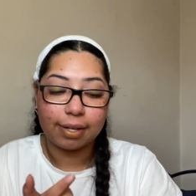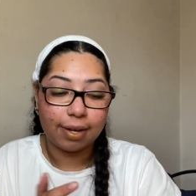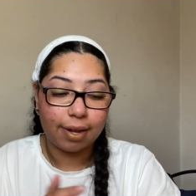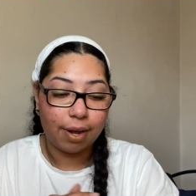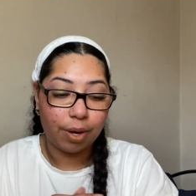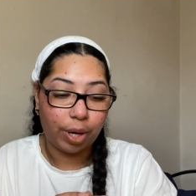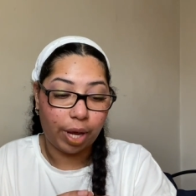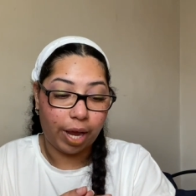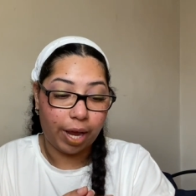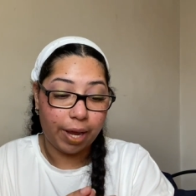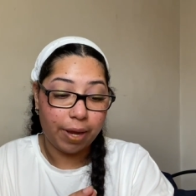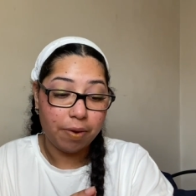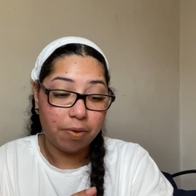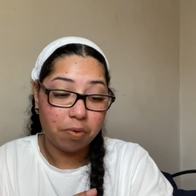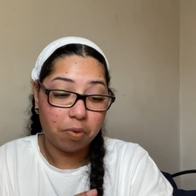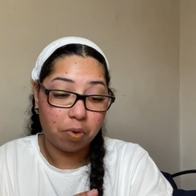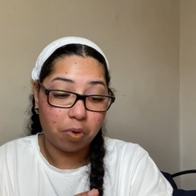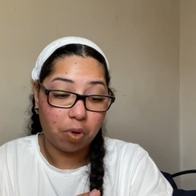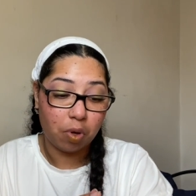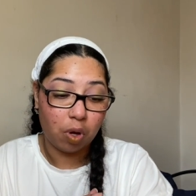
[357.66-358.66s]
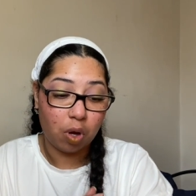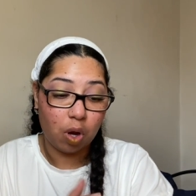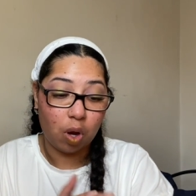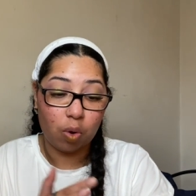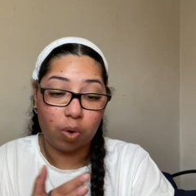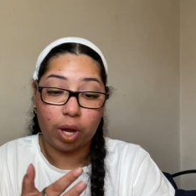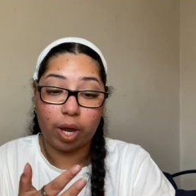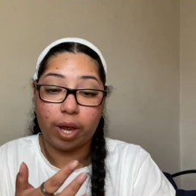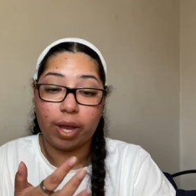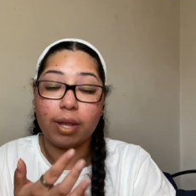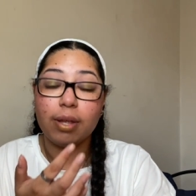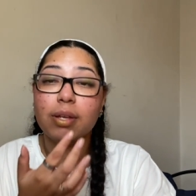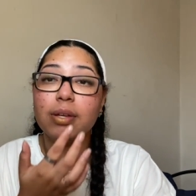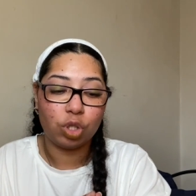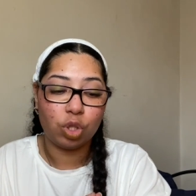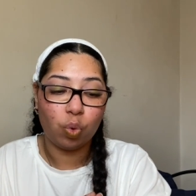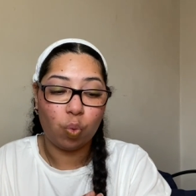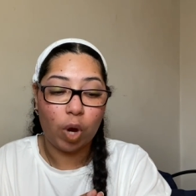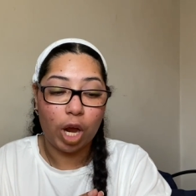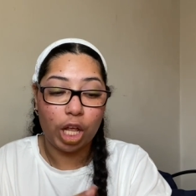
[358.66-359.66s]
Okay. Okay,
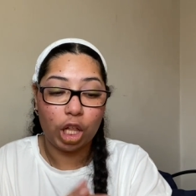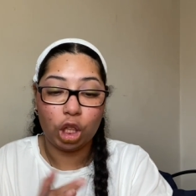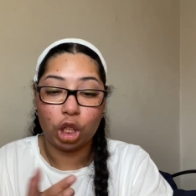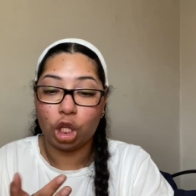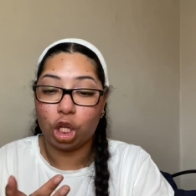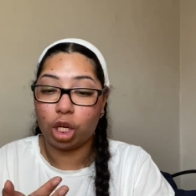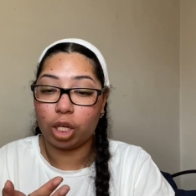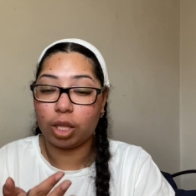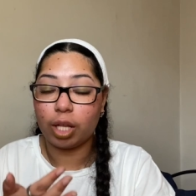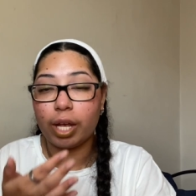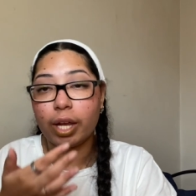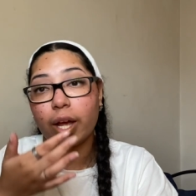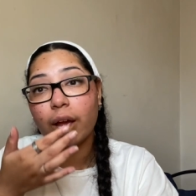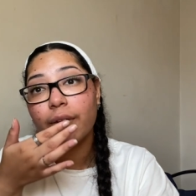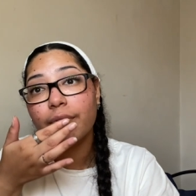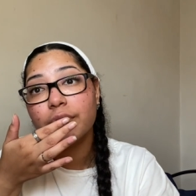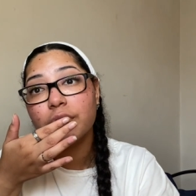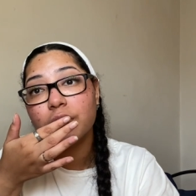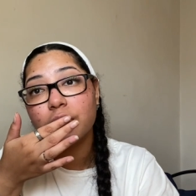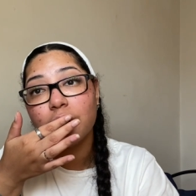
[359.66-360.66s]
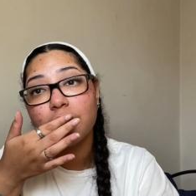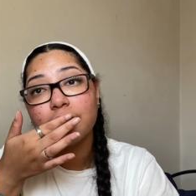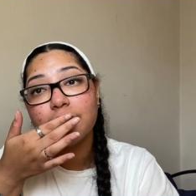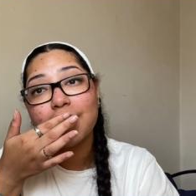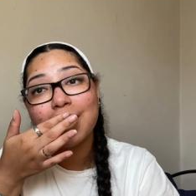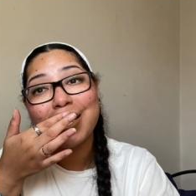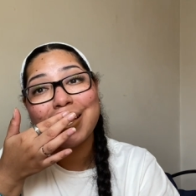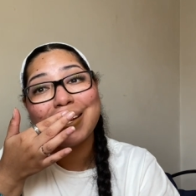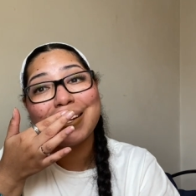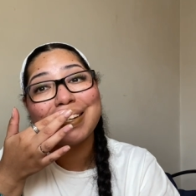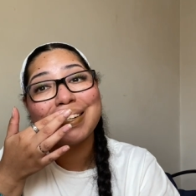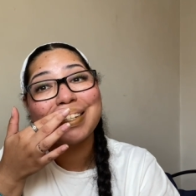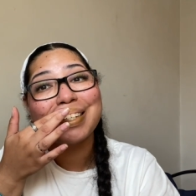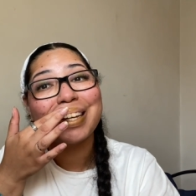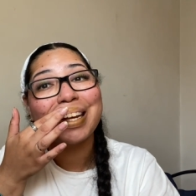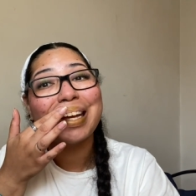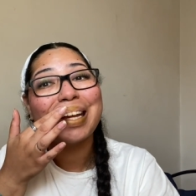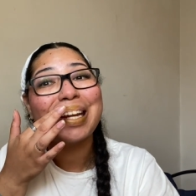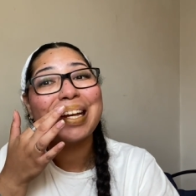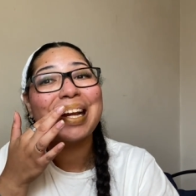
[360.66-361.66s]
do I look like I've just eaten
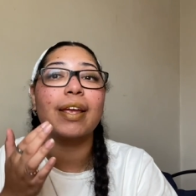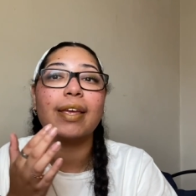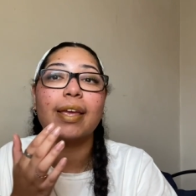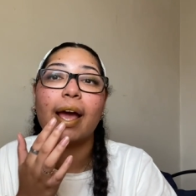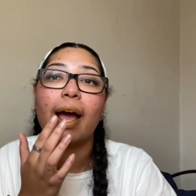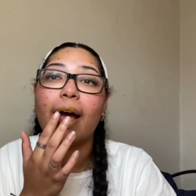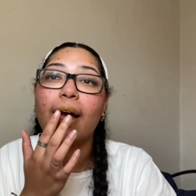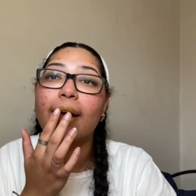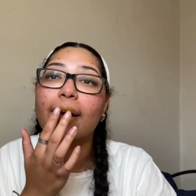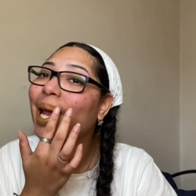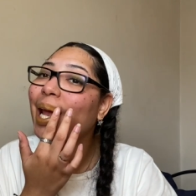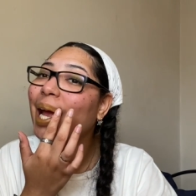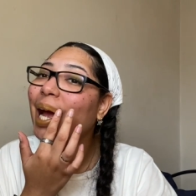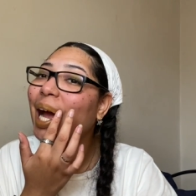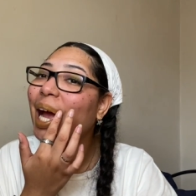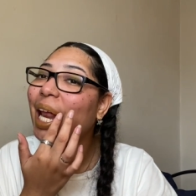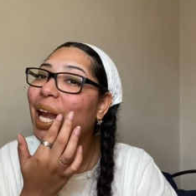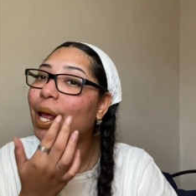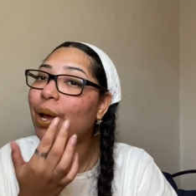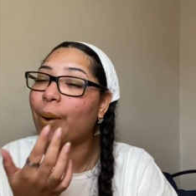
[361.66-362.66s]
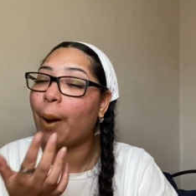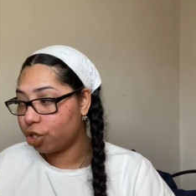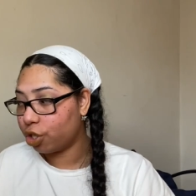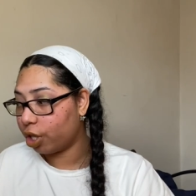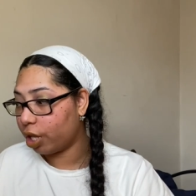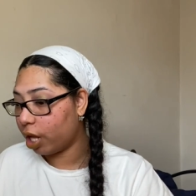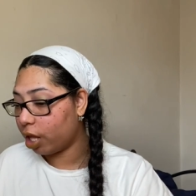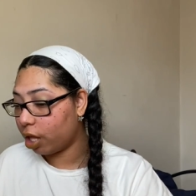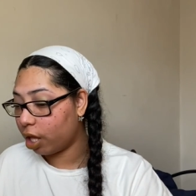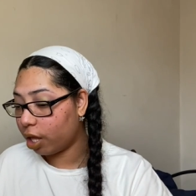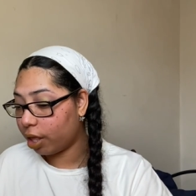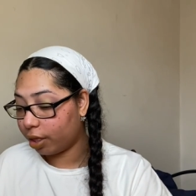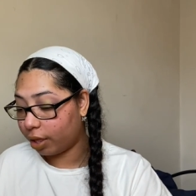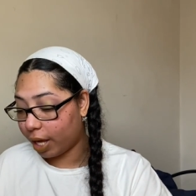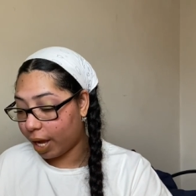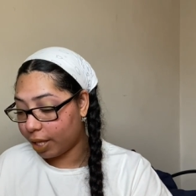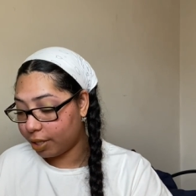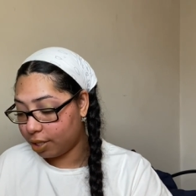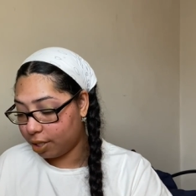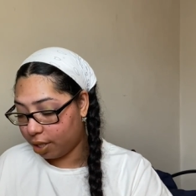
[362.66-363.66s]
shit? Yeah, yeah I do. So now that
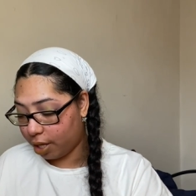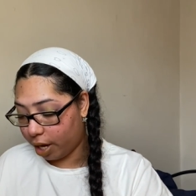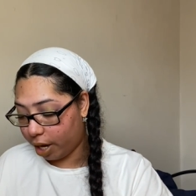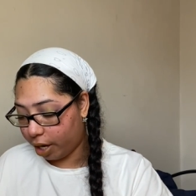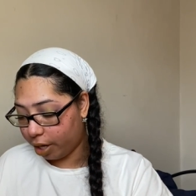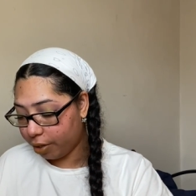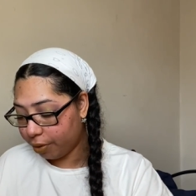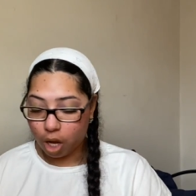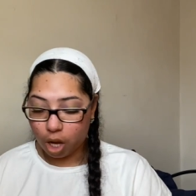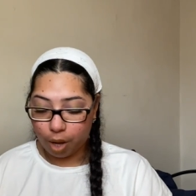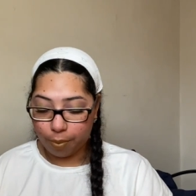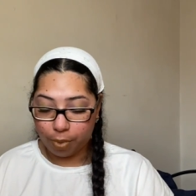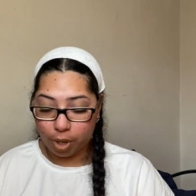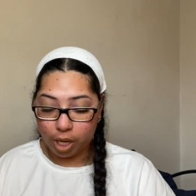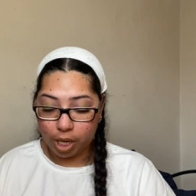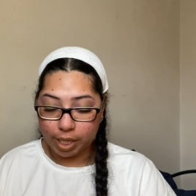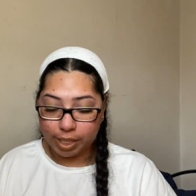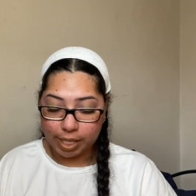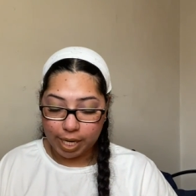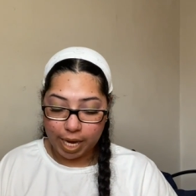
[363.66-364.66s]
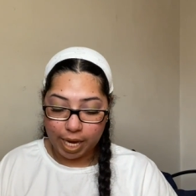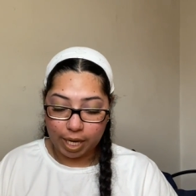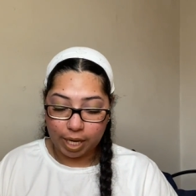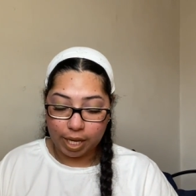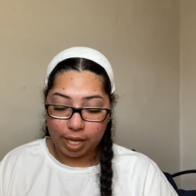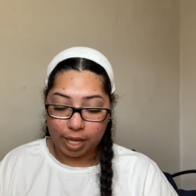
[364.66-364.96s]
that's there, I'm gonna take